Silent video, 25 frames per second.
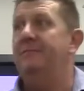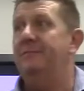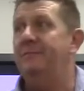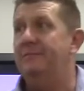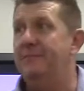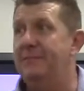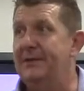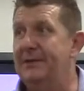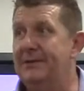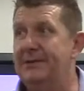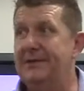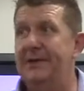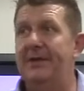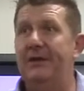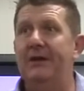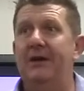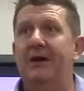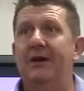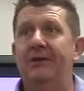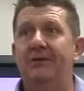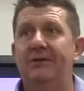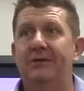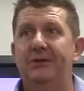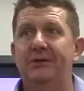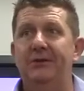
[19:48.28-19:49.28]
let's say you
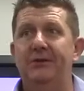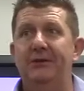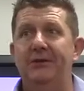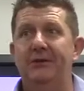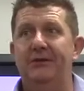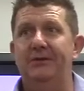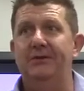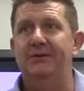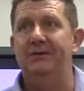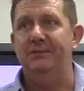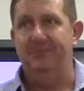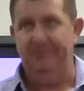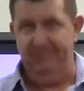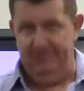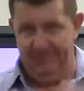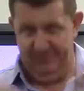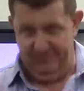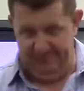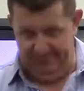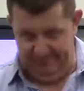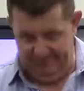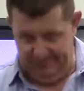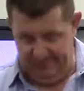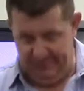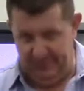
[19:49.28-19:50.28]
go to
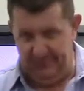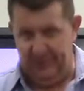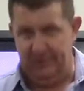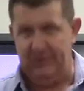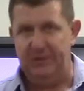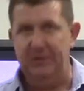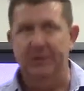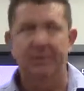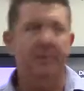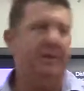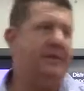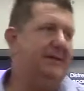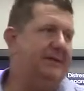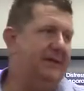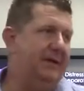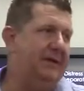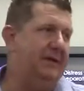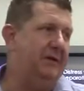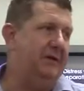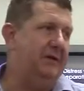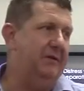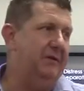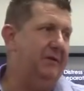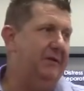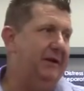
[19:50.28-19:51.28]
the shopping
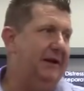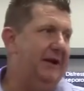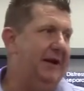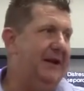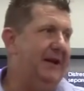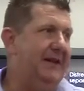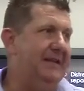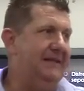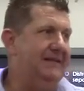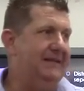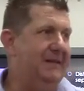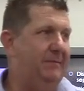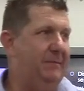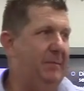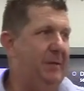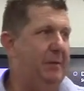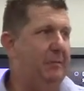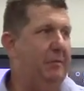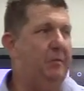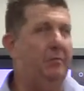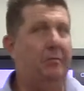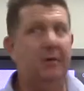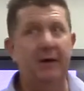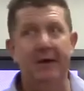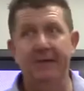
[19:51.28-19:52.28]
center, and some people
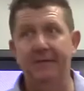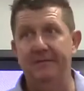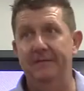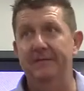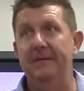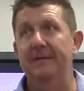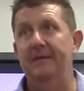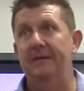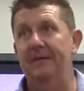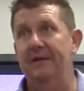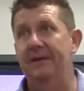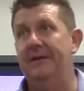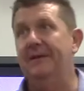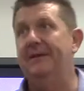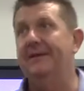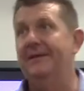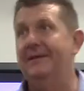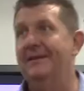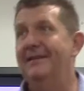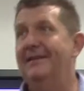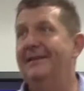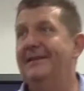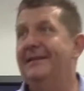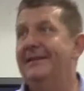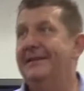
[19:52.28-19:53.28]
might feel like
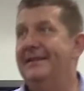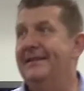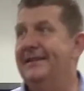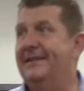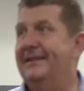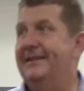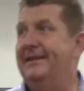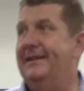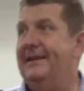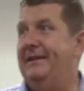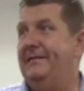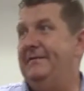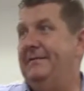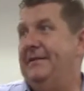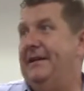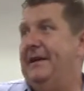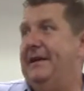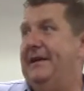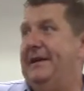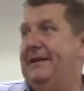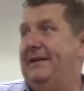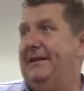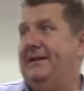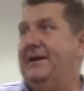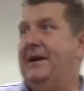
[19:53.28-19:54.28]
if
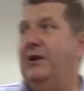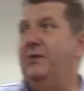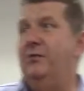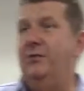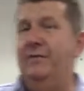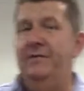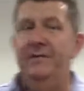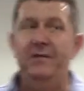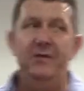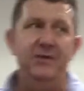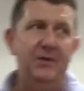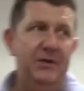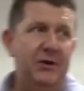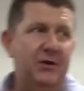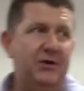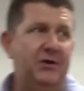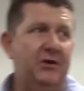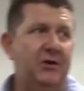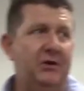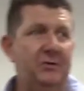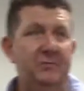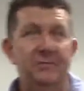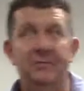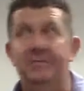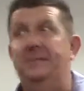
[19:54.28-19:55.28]
they go with you in a
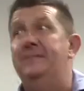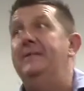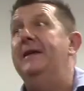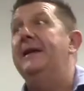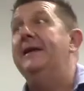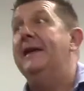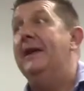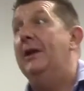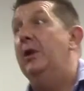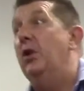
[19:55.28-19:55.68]
group, they get